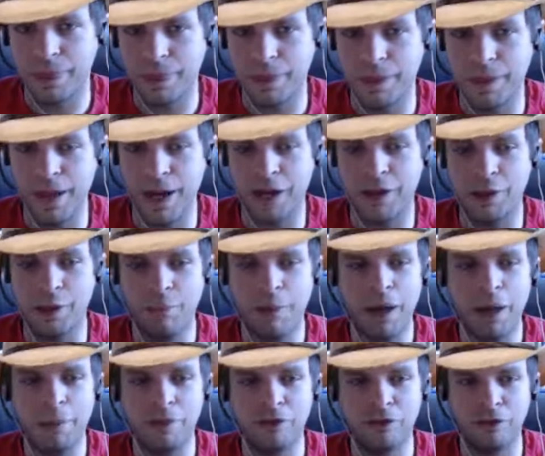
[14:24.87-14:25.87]
Now, they
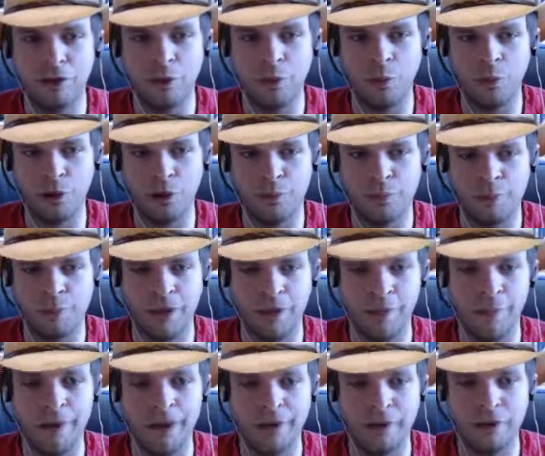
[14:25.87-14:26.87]
probably still wouldn't pick
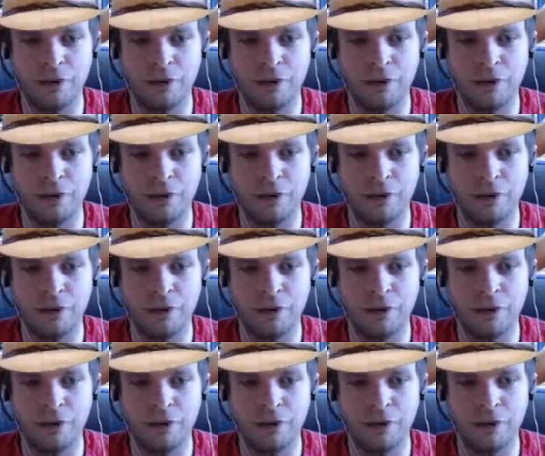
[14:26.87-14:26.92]
Main